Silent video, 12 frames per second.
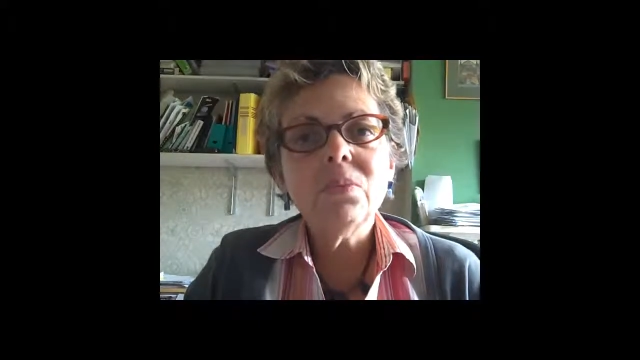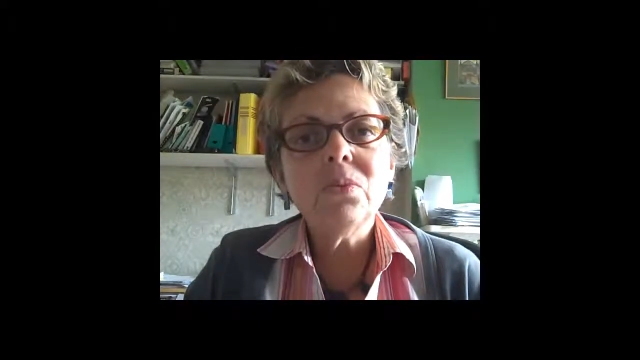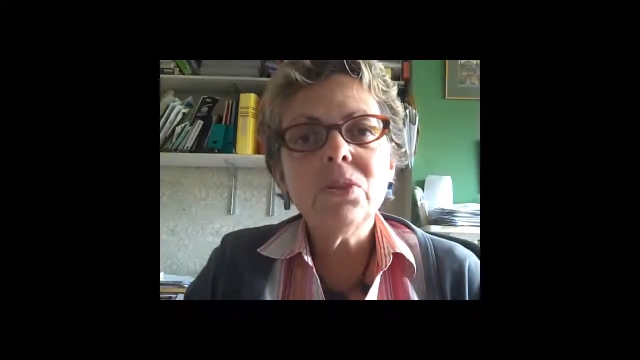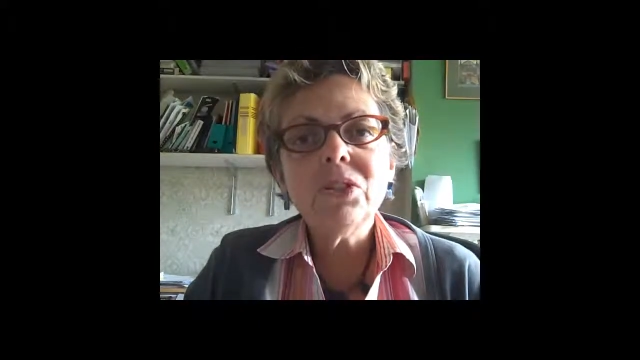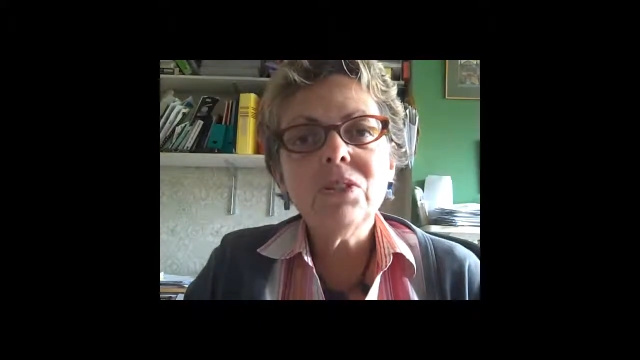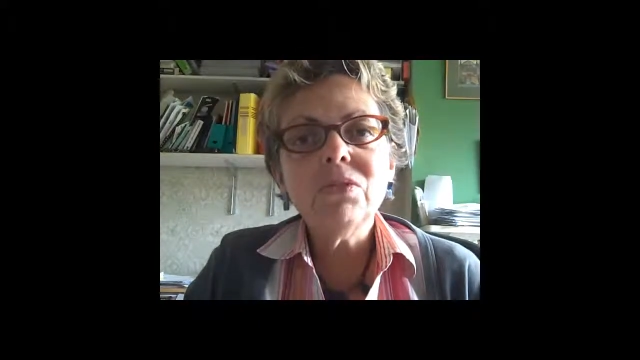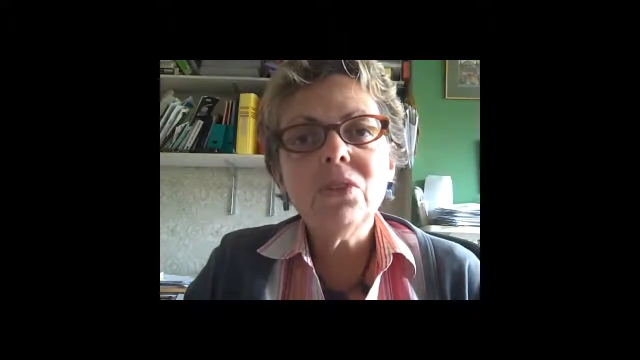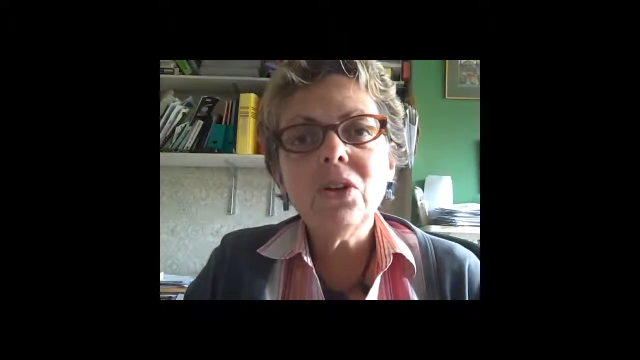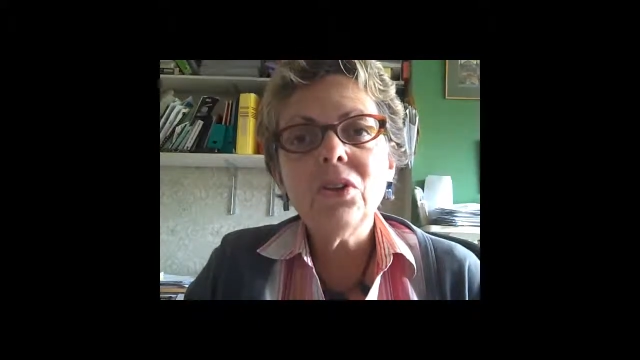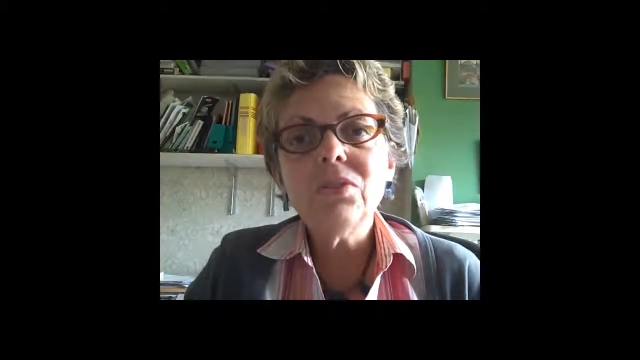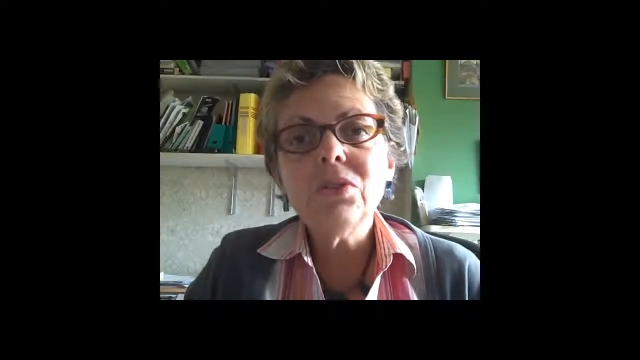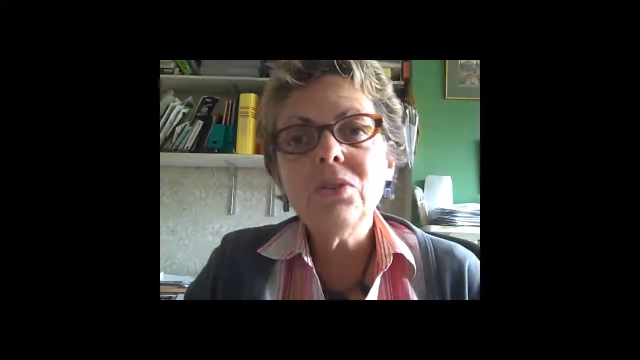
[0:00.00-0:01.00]
which
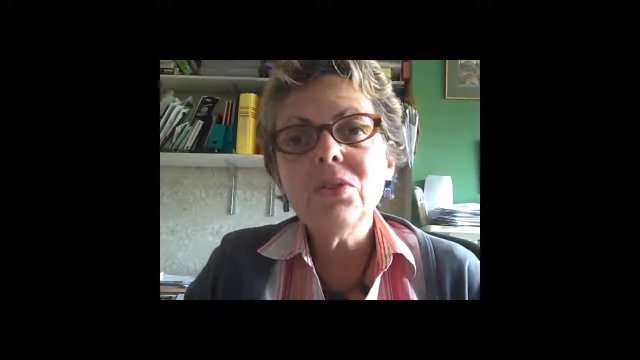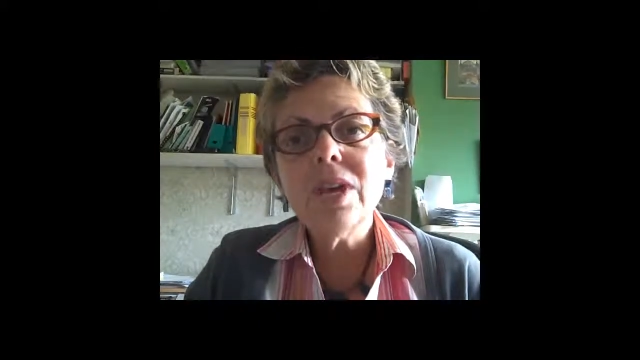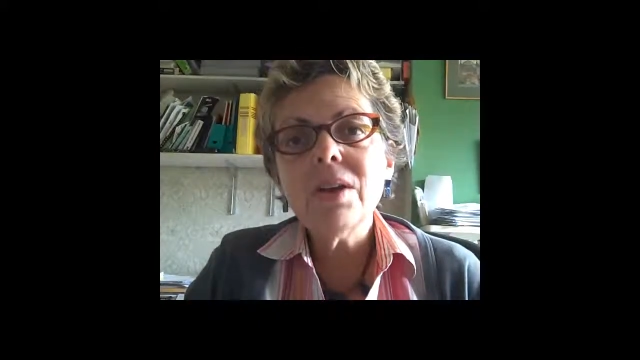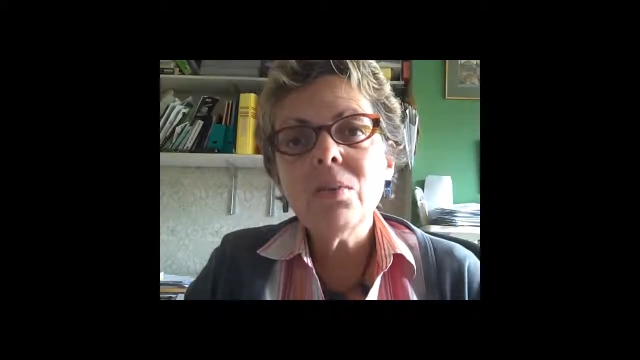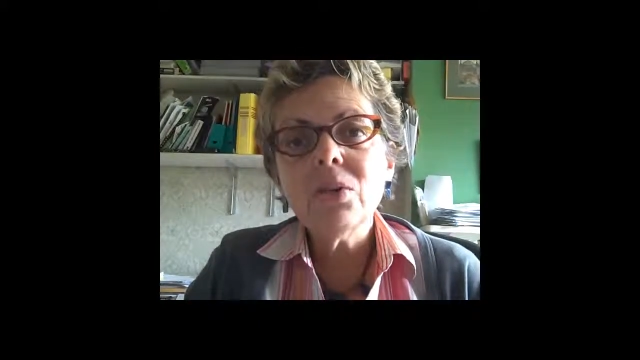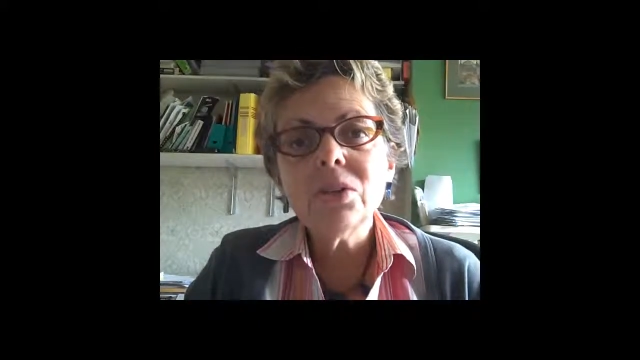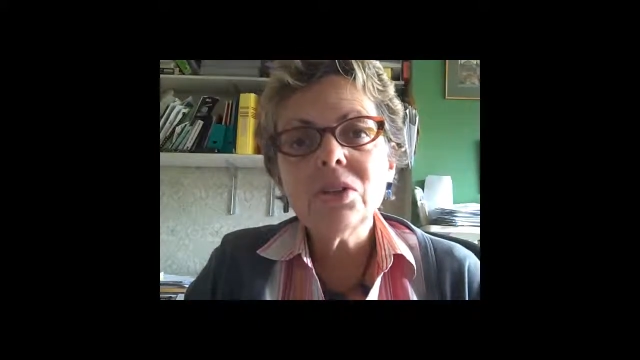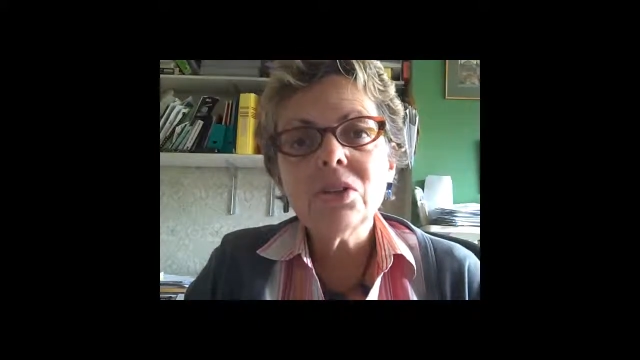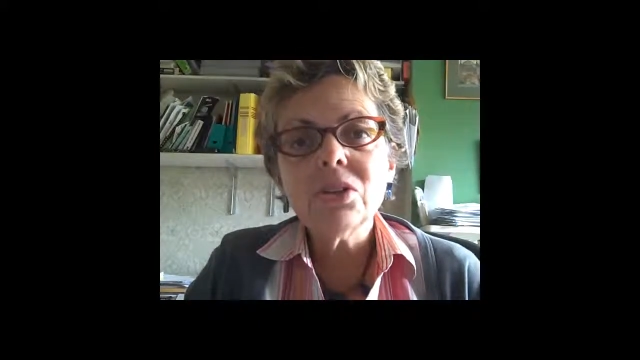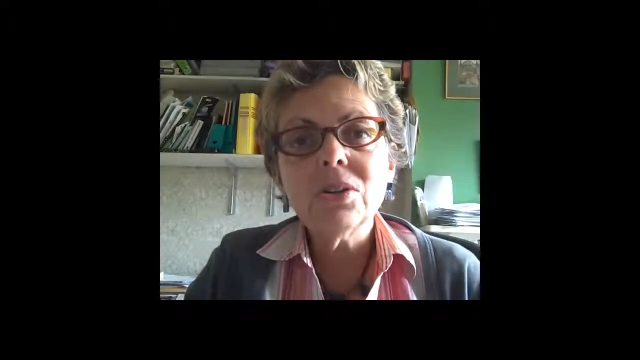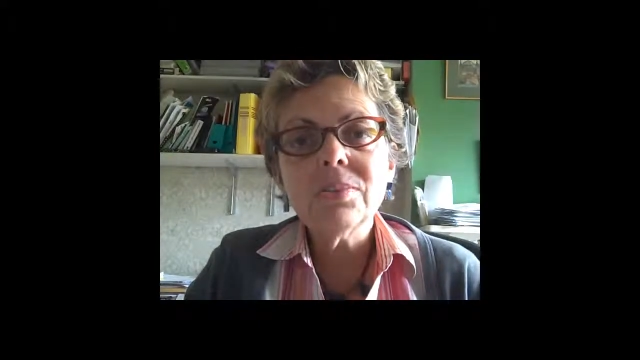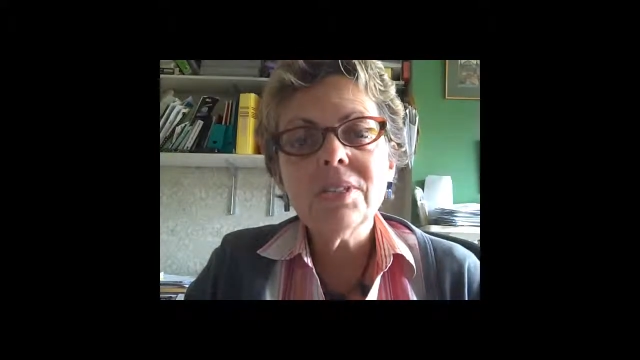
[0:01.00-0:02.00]
involve two-day
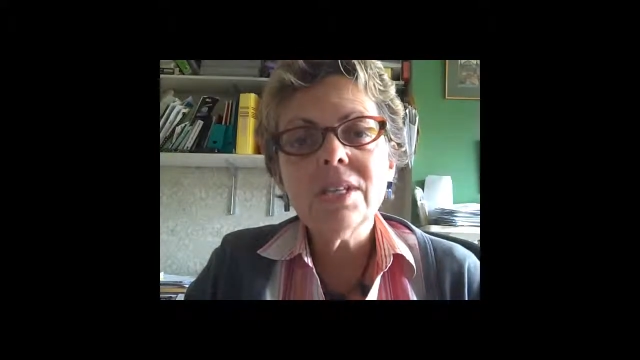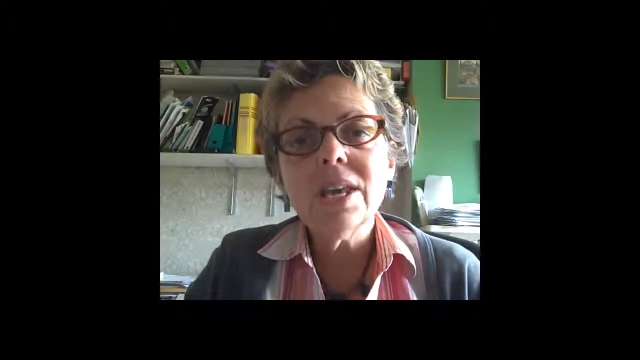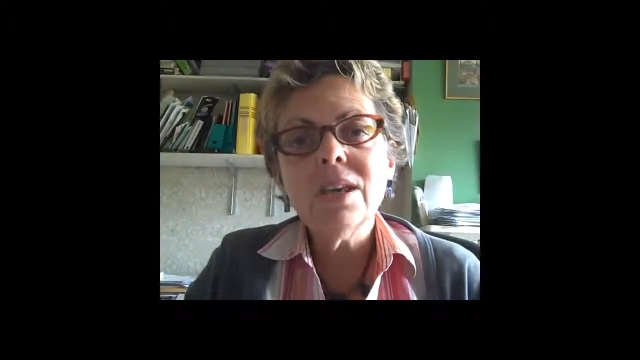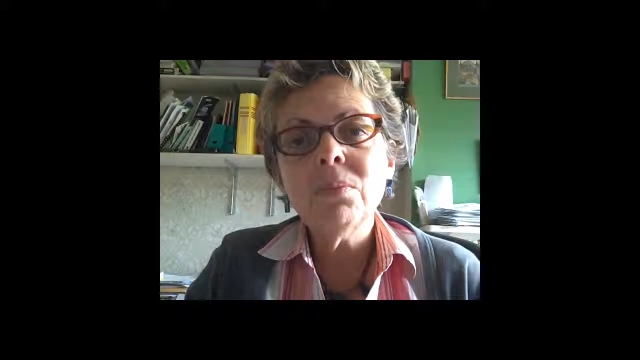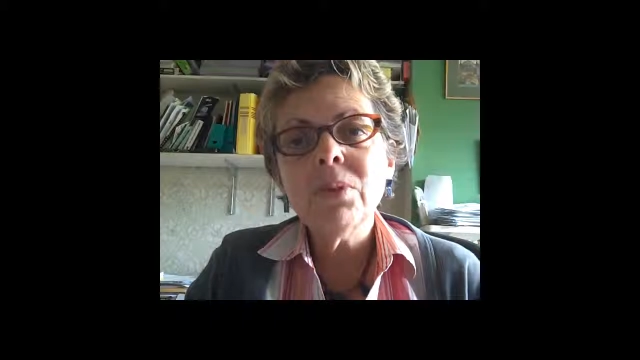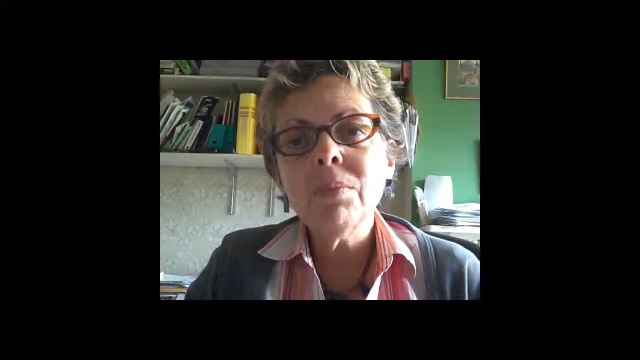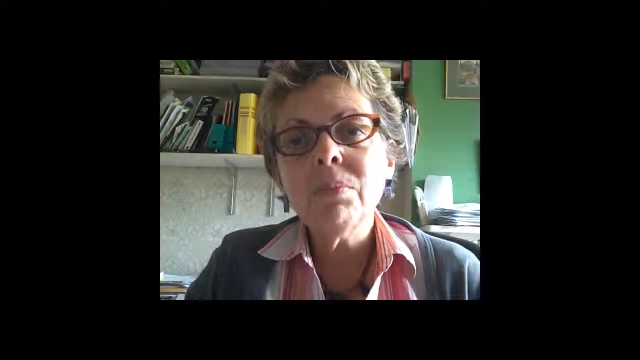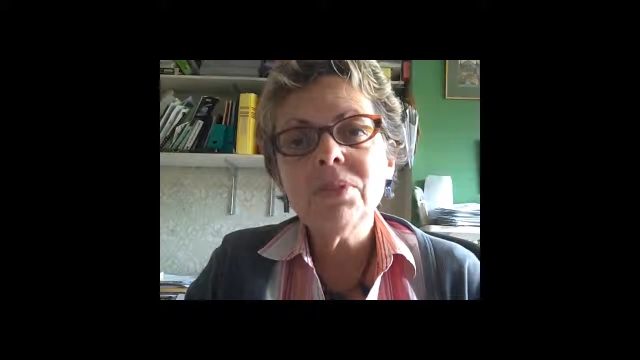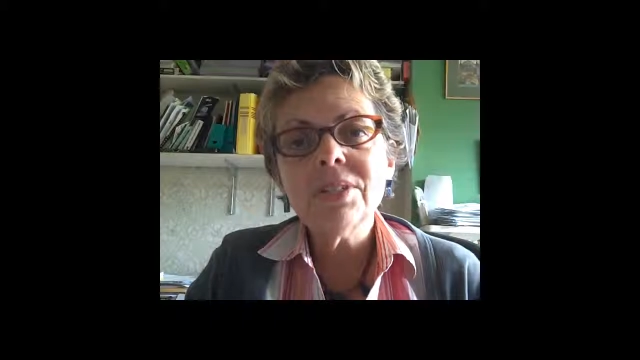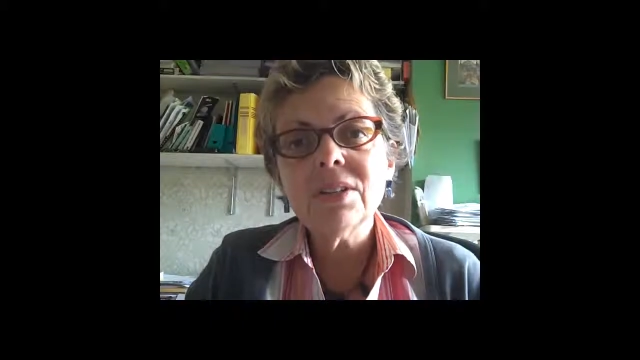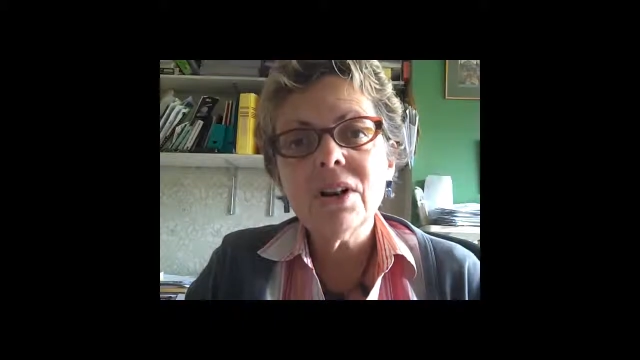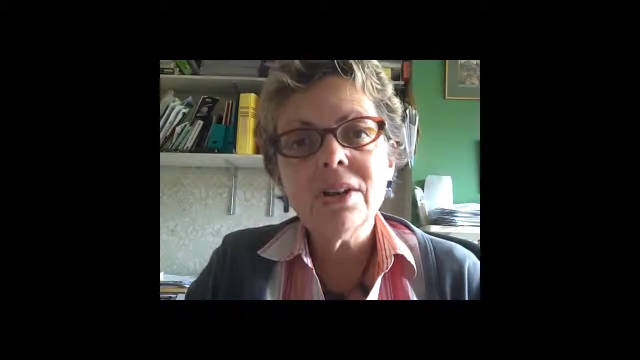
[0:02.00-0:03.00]
workshops to get people
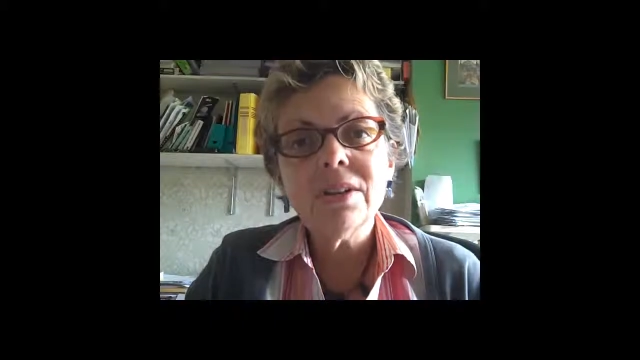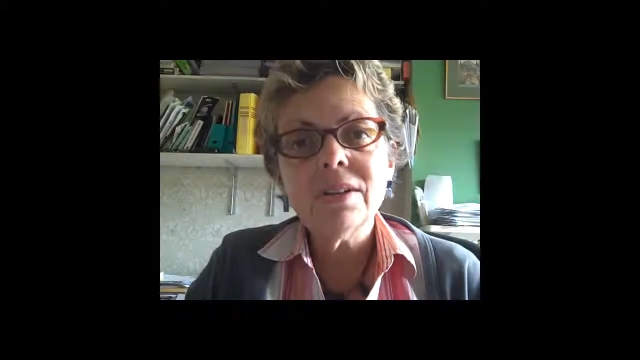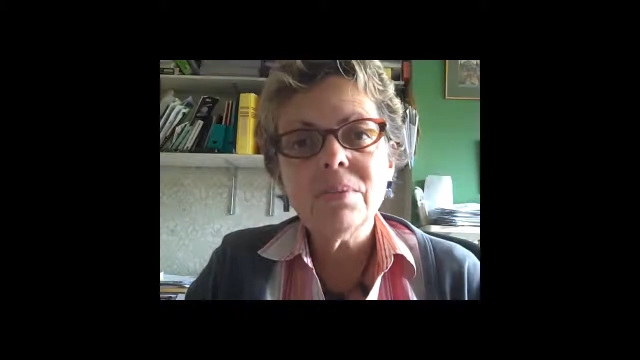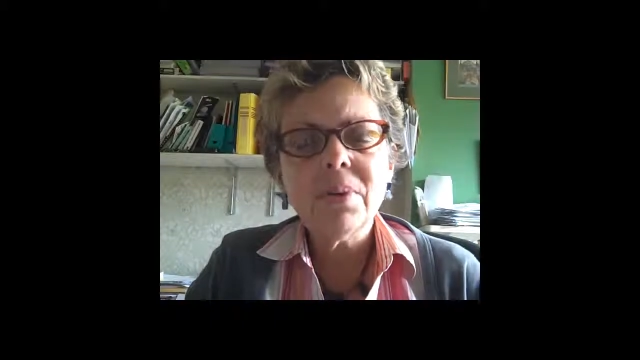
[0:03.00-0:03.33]
started,